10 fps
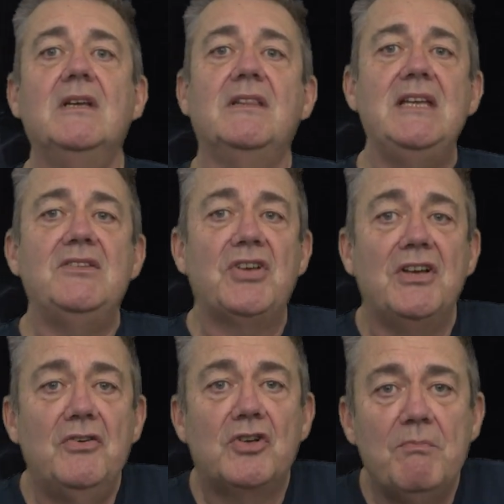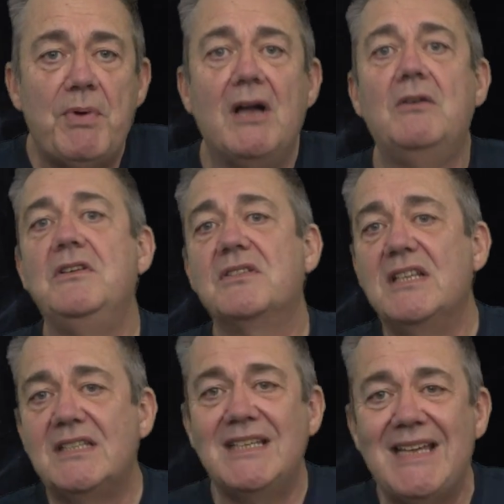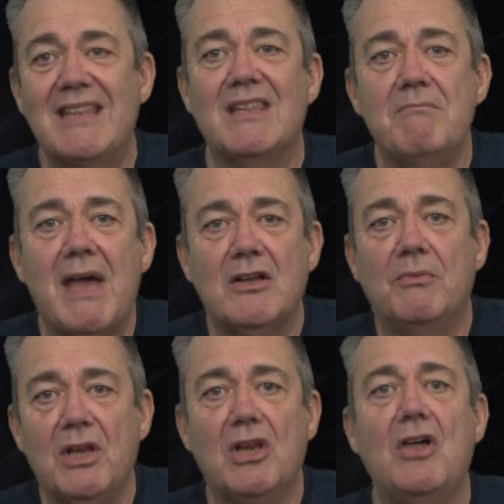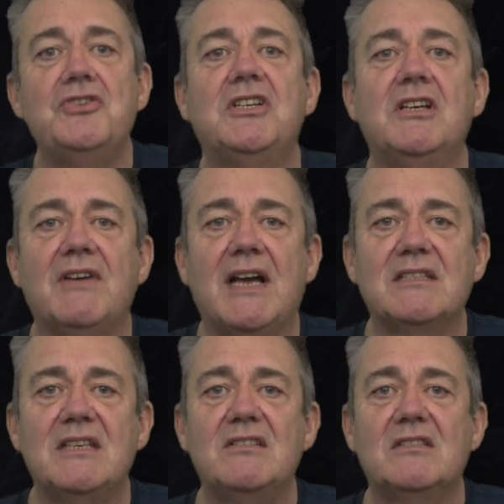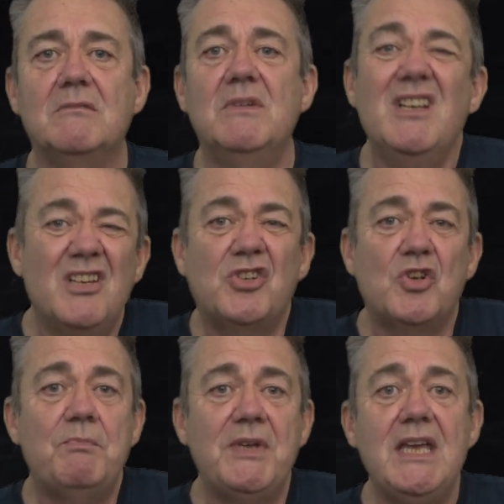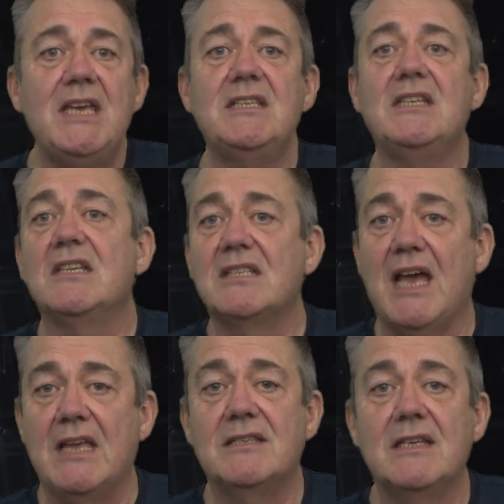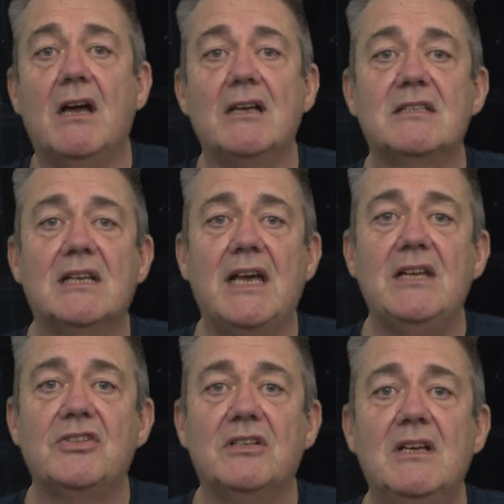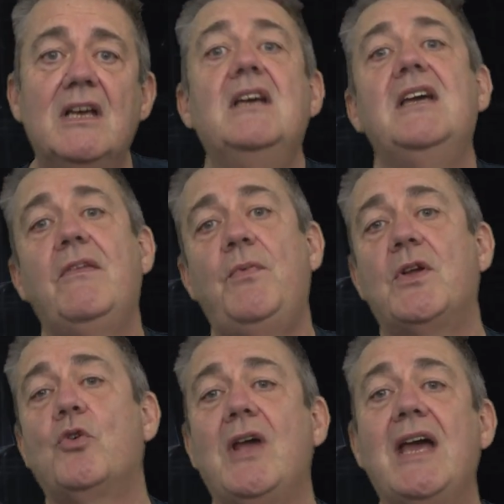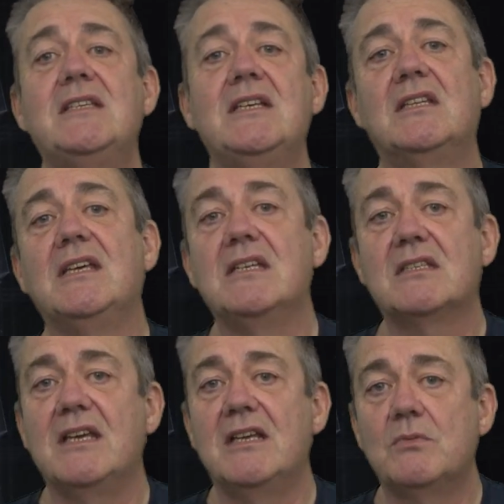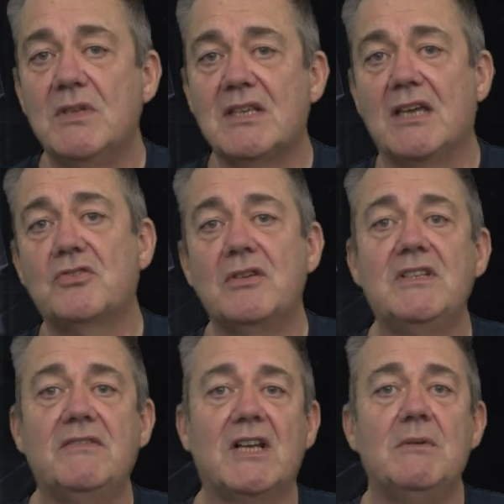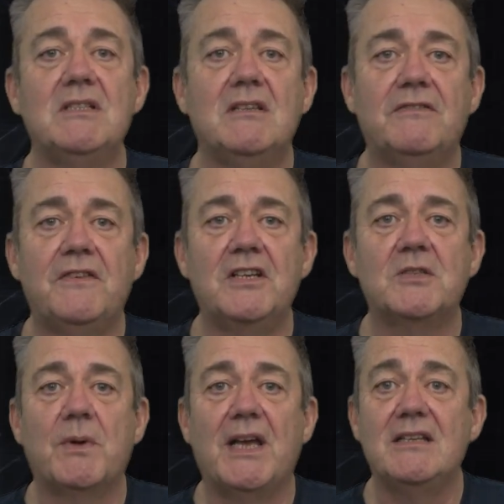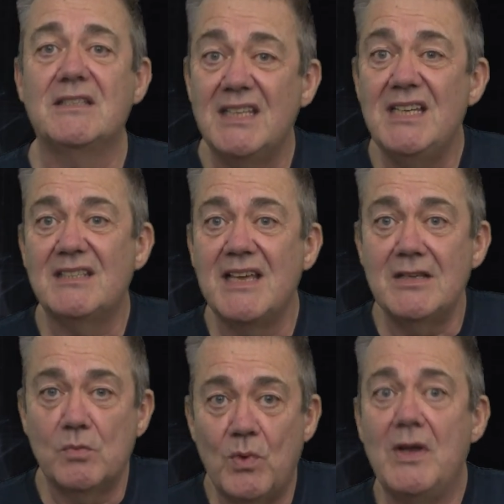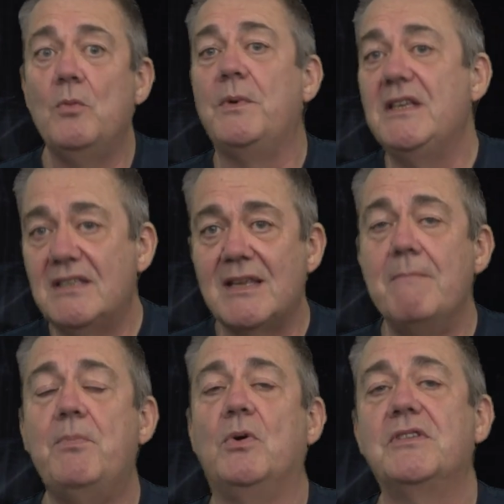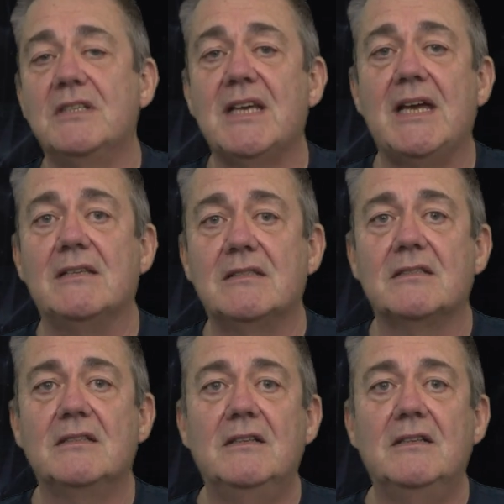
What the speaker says: The internal components that together make up the logic of our system should be easy to test in isolation. If we created these things with test-driven development in the first place, these things will be simple to test.